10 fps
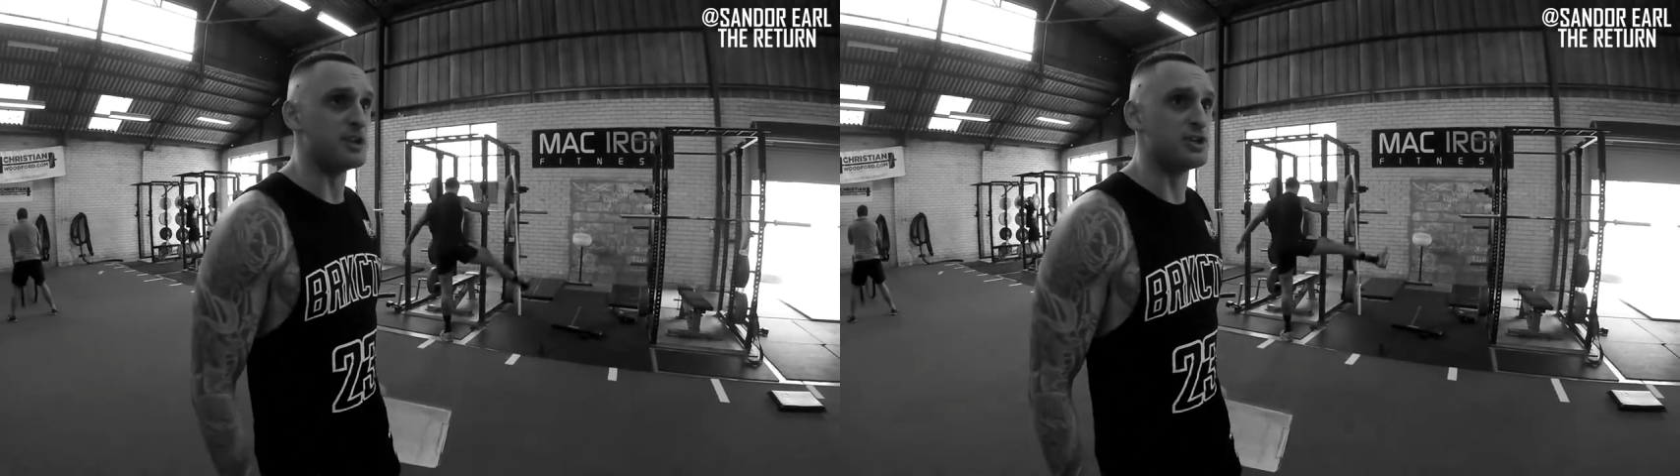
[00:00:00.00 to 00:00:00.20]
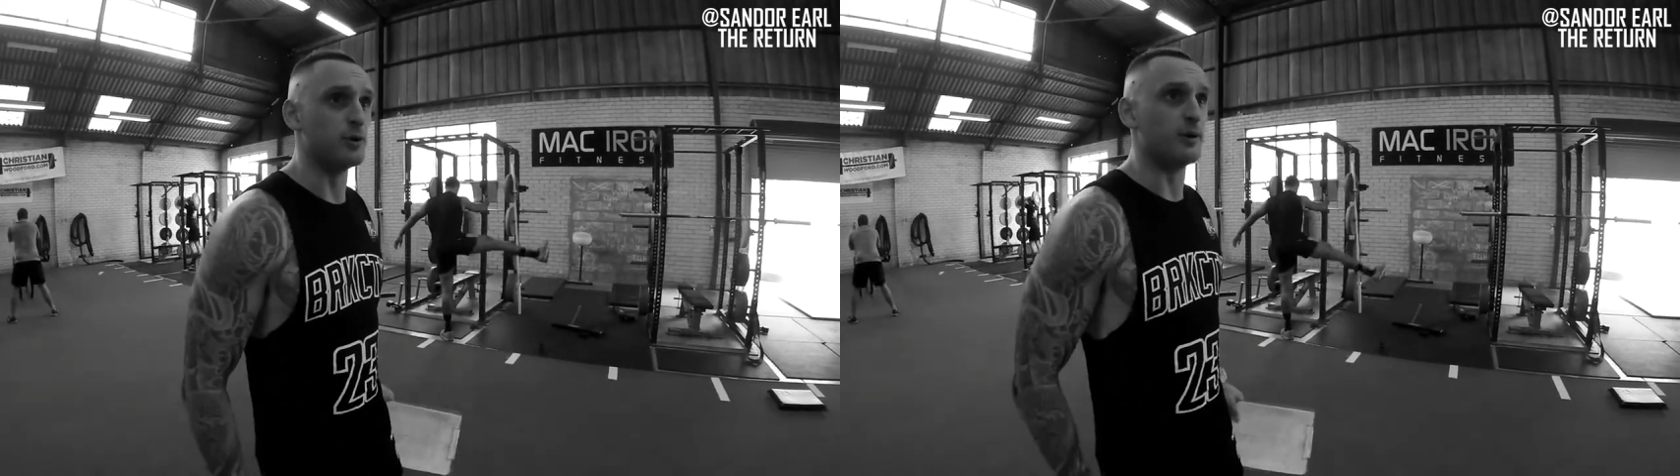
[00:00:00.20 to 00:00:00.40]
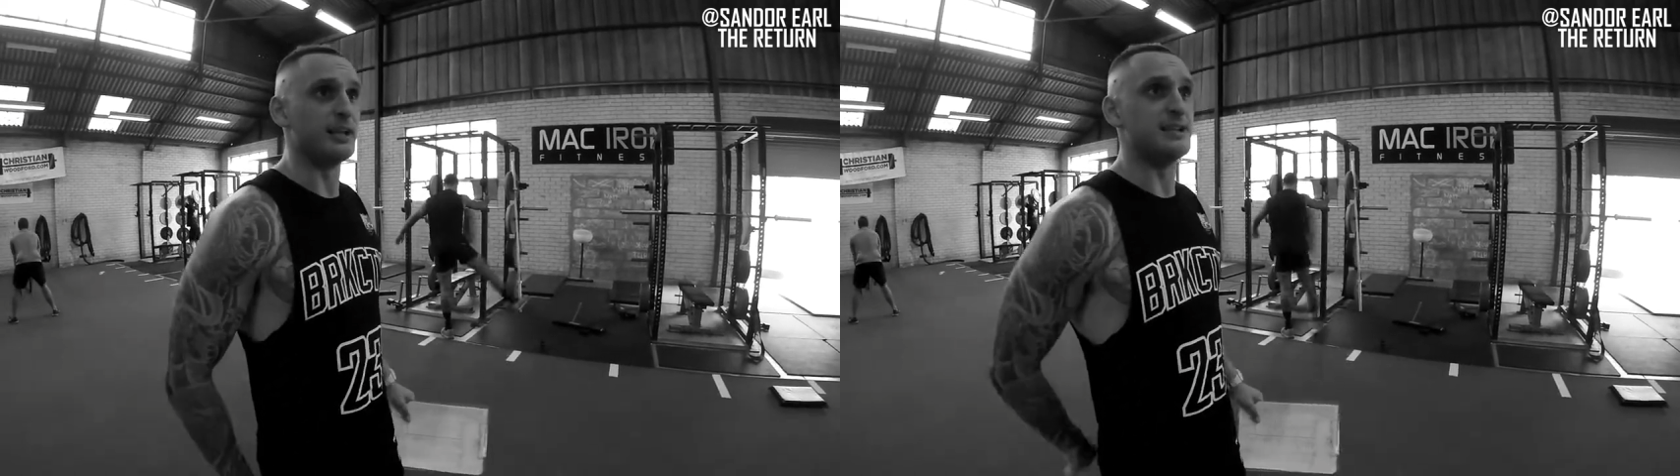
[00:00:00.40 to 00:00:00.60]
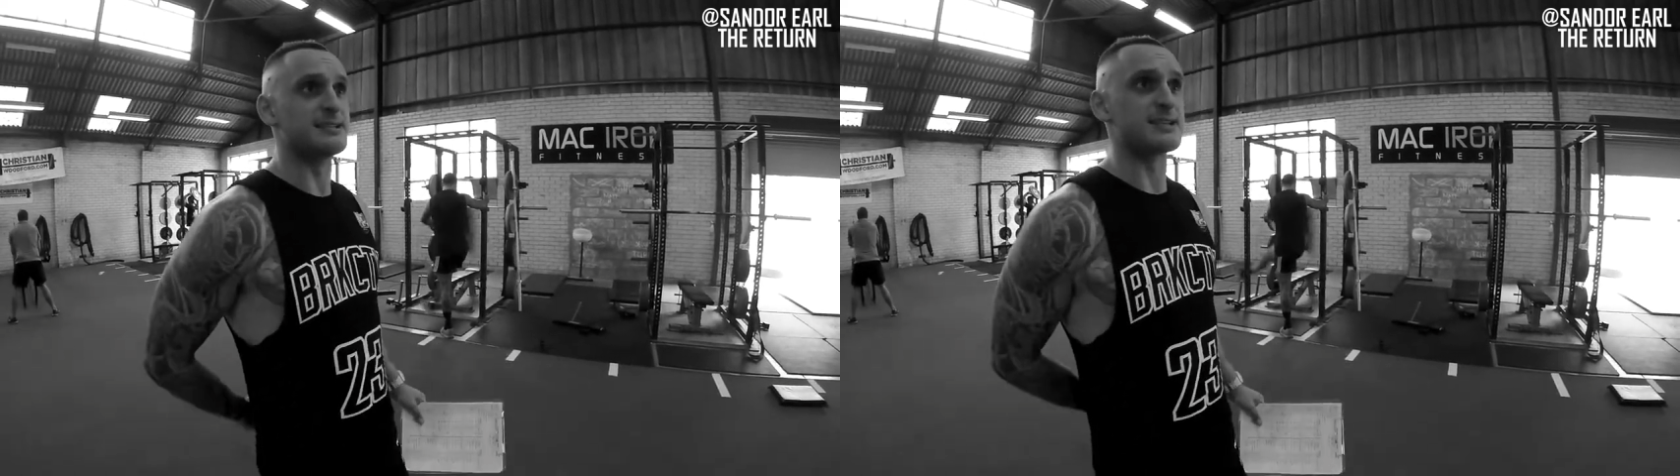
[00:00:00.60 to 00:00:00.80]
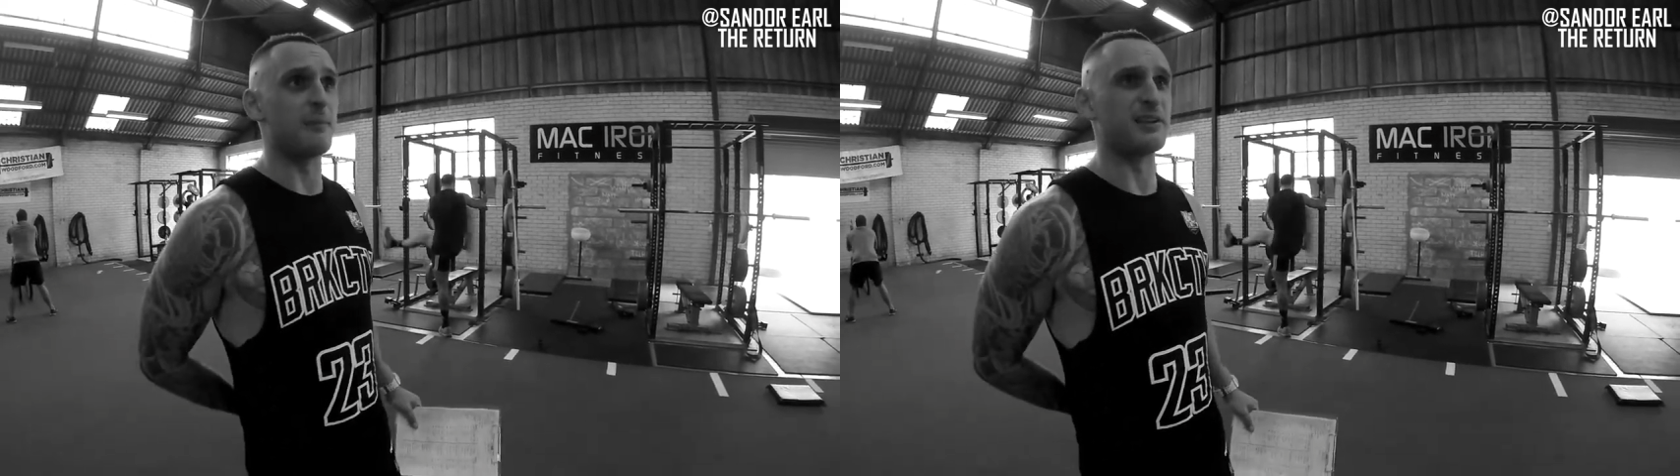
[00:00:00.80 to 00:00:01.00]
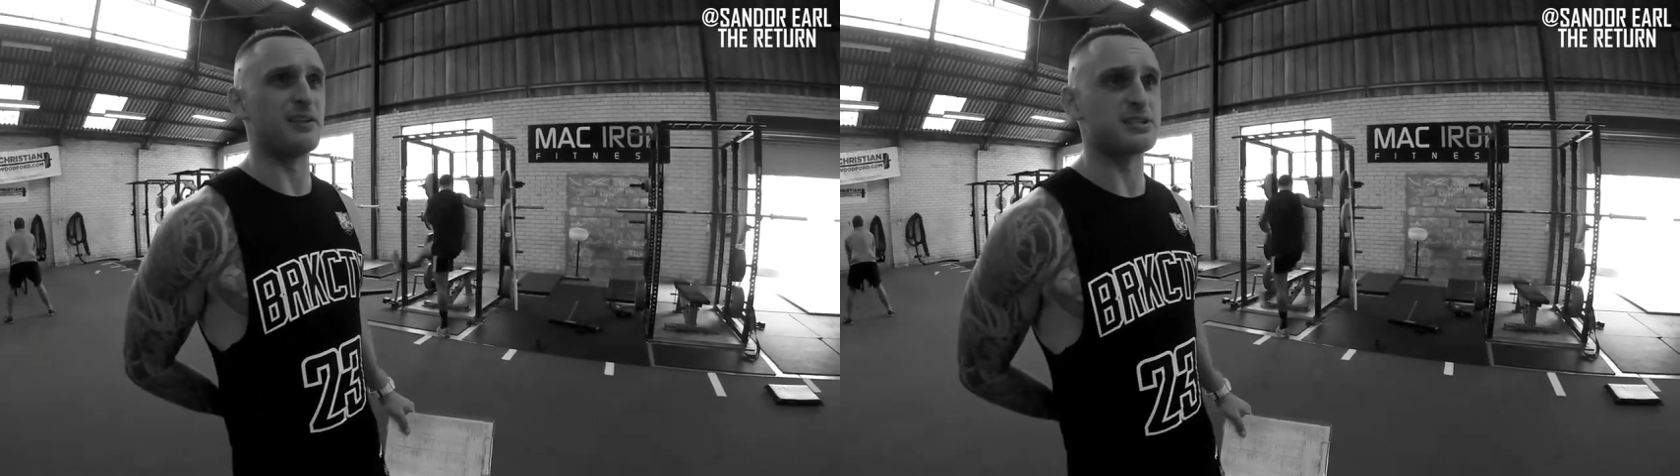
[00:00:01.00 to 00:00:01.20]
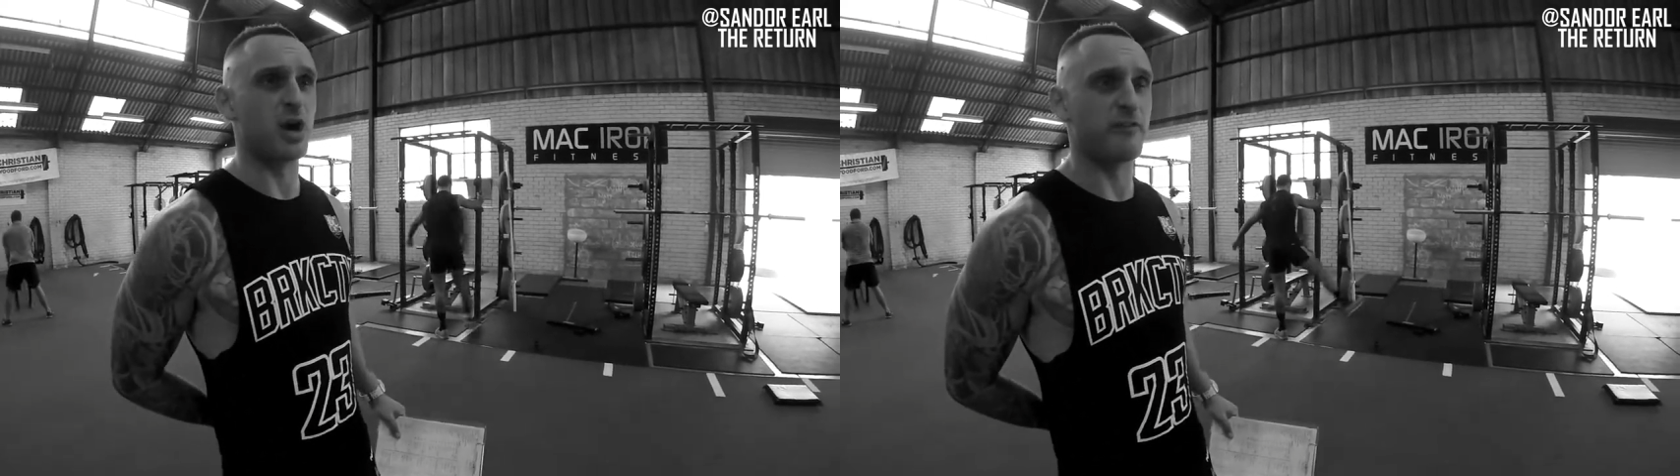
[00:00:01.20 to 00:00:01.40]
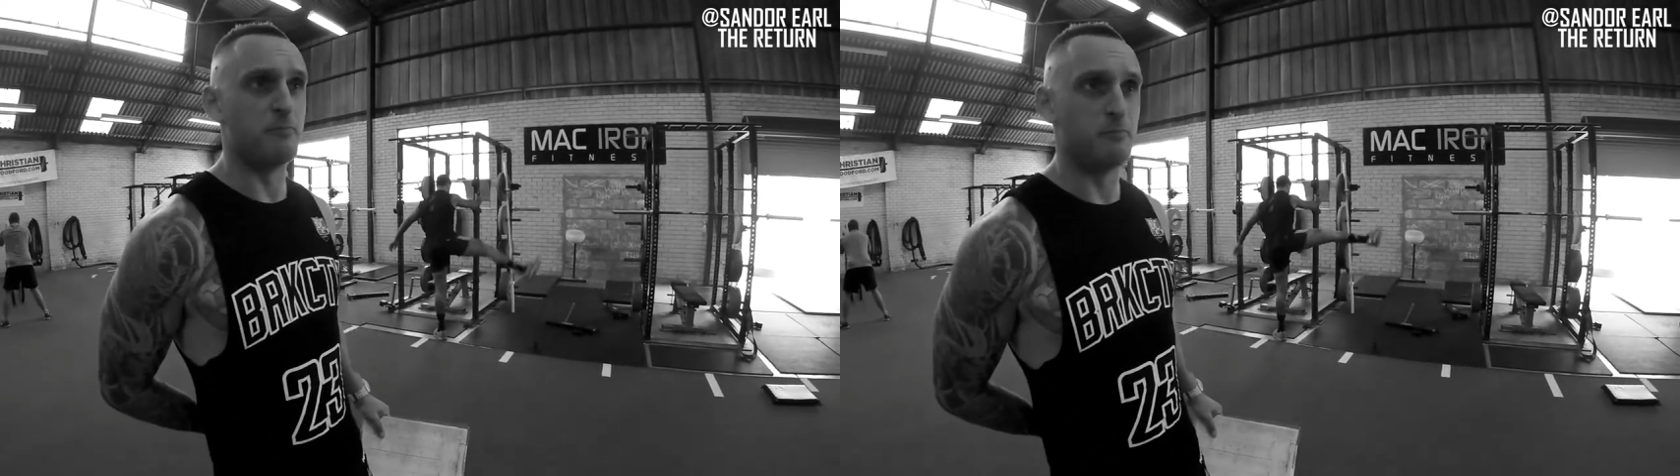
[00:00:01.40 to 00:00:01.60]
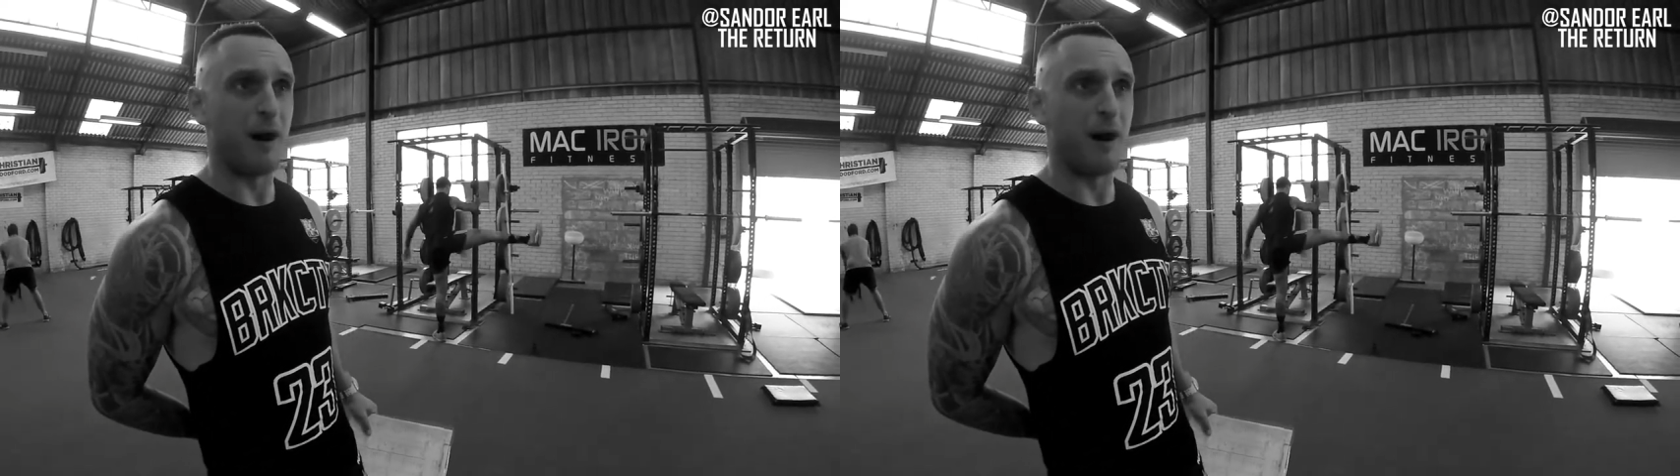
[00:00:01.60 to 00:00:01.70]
agility is something that's kind of